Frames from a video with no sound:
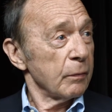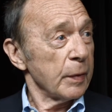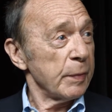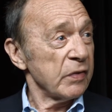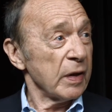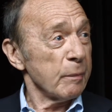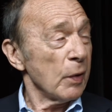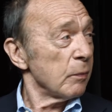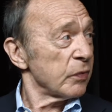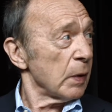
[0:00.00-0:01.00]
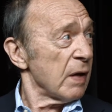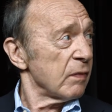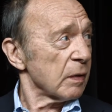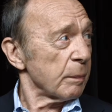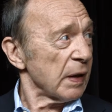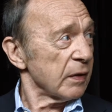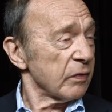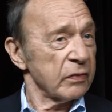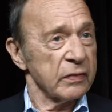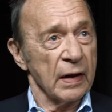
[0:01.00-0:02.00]
we'd be seeing bombs all over the
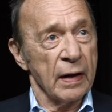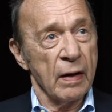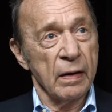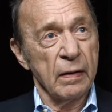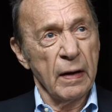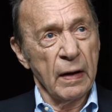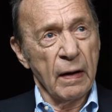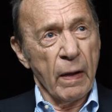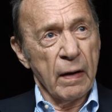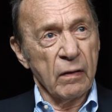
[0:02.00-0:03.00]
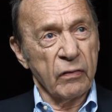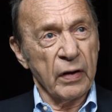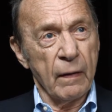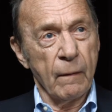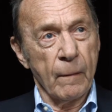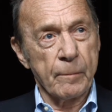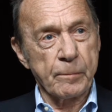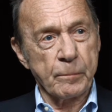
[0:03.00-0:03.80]
place. So,